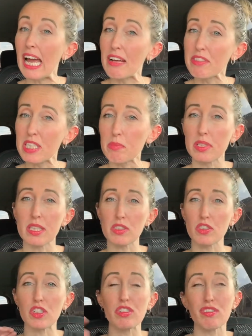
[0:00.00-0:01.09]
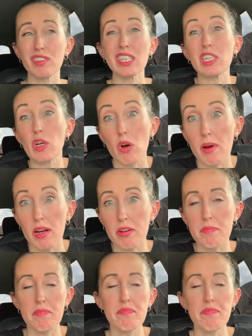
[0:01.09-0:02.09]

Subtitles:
have siblings or you didn't know about them.